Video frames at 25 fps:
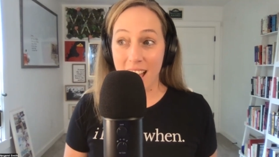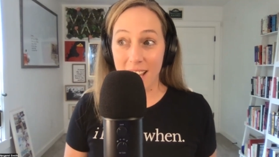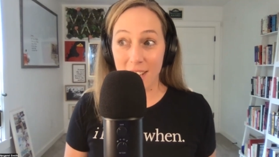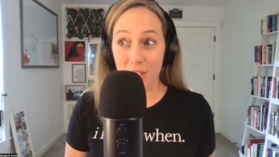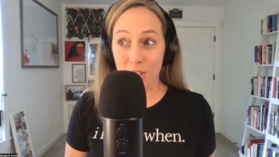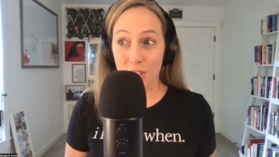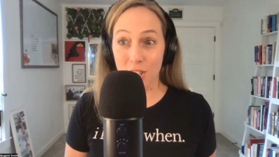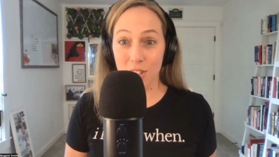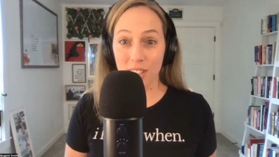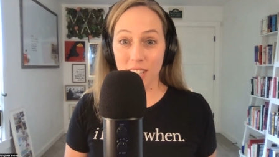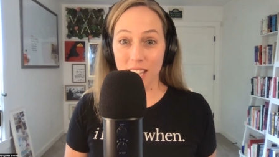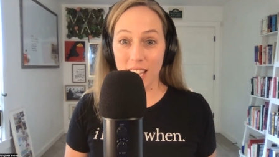
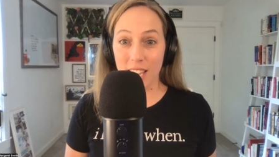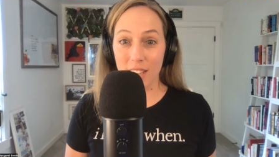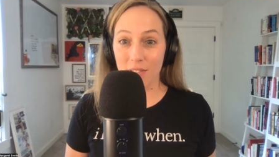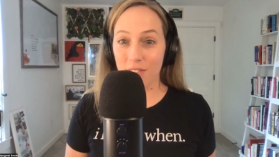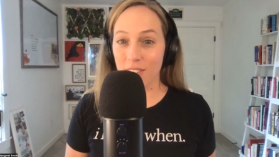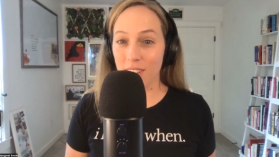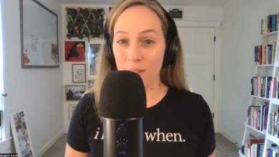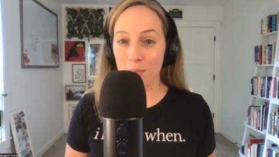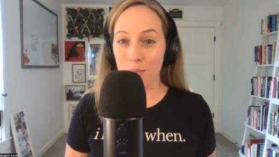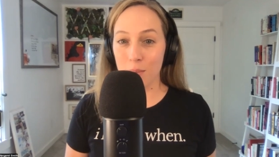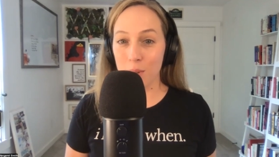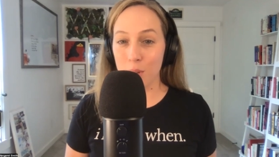to your life
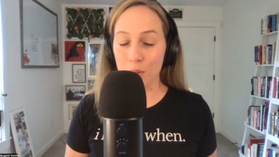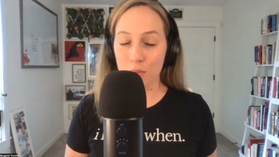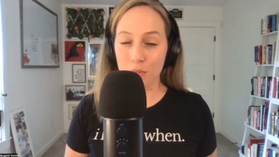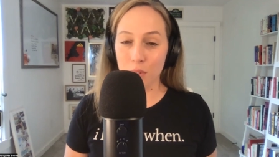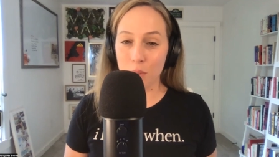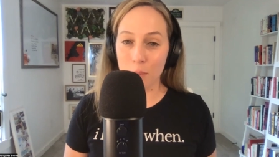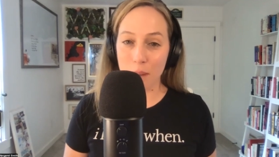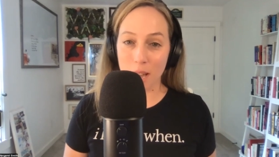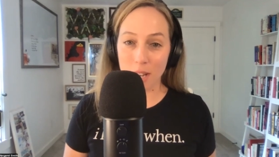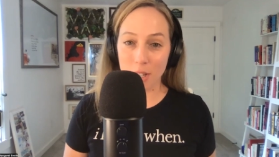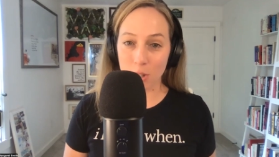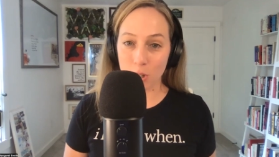in beautiful,
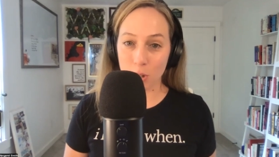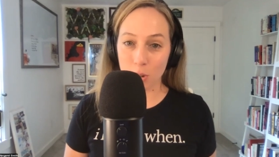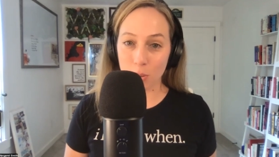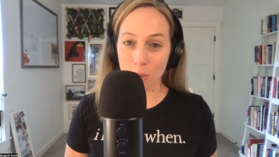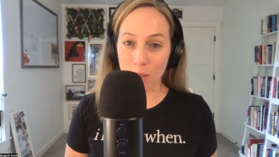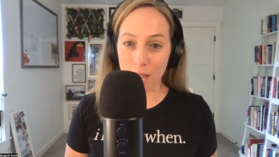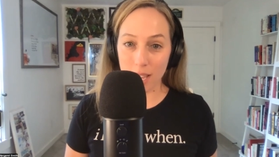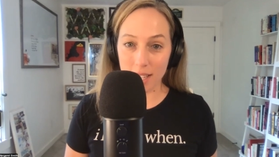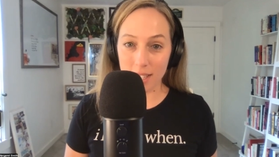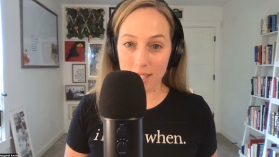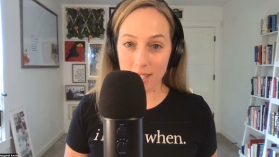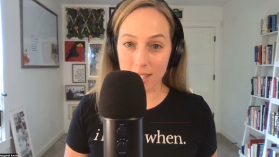magical
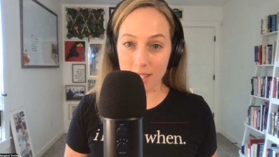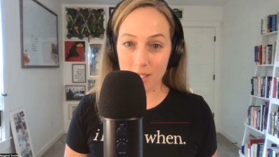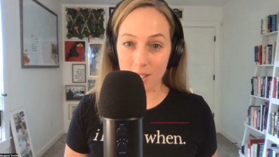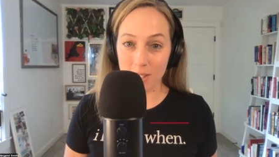ways.